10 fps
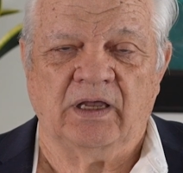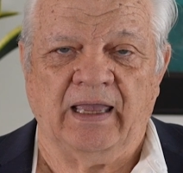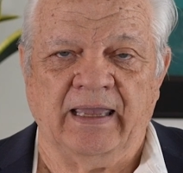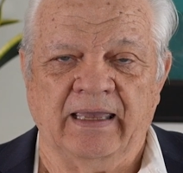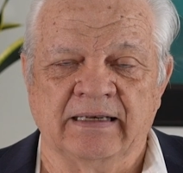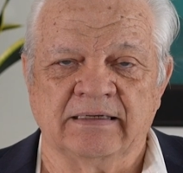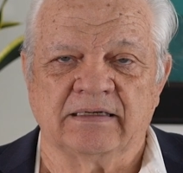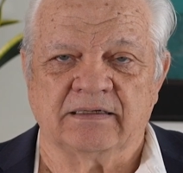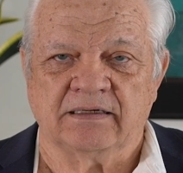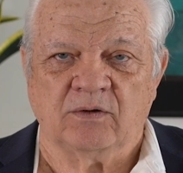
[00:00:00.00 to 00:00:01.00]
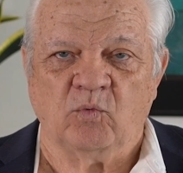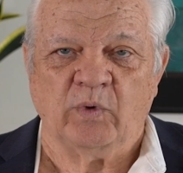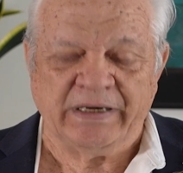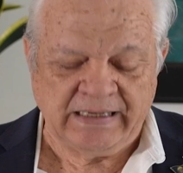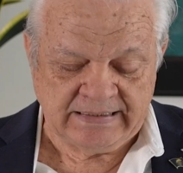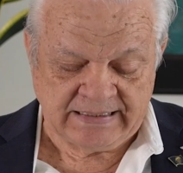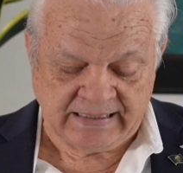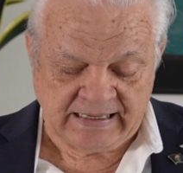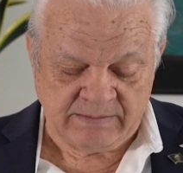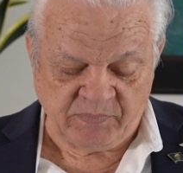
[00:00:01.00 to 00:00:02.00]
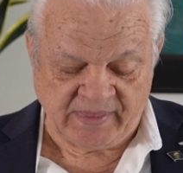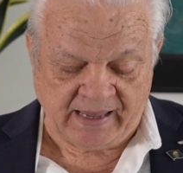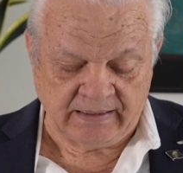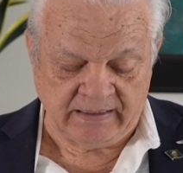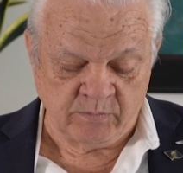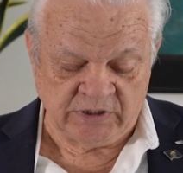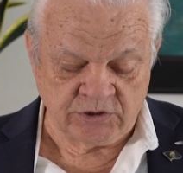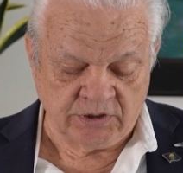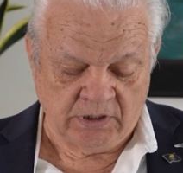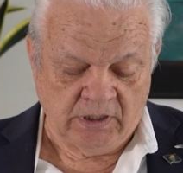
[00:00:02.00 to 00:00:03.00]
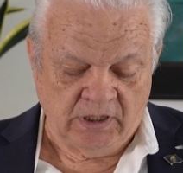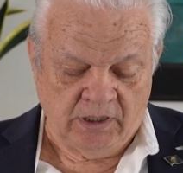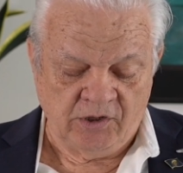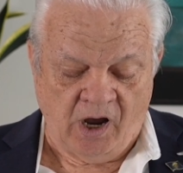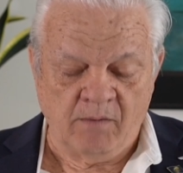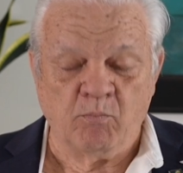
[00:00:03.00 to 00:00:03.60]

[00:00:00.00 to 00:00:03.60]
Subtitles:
and we need to keep that image. Not